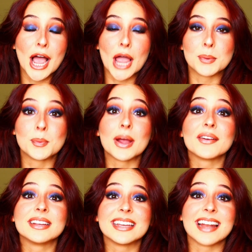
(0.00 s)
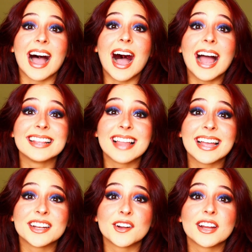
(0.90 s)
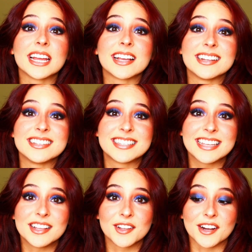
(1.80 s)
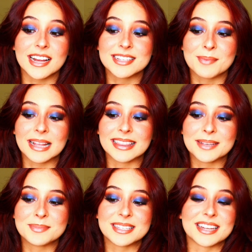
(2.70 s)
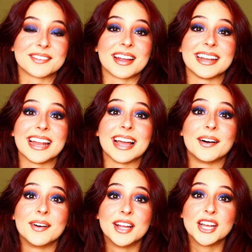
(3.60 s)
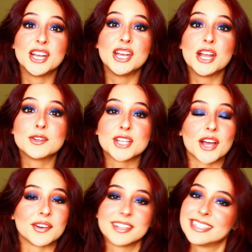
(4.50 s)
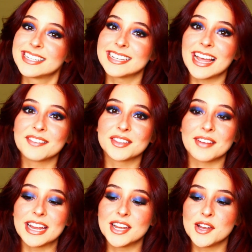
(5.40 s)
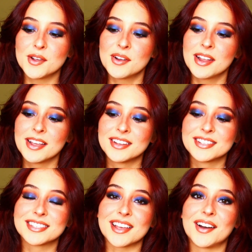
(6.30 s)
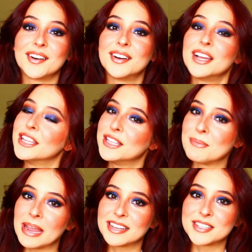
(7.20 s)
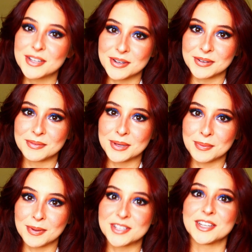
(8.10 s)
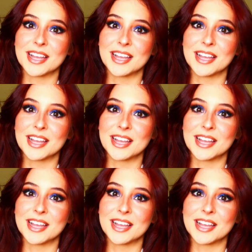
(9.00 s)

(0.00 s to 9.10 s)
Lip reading: I'm wearing an eyeliner and a concealer as my lipstick right now. No joke. Didn't have the right nude, so you make do with what you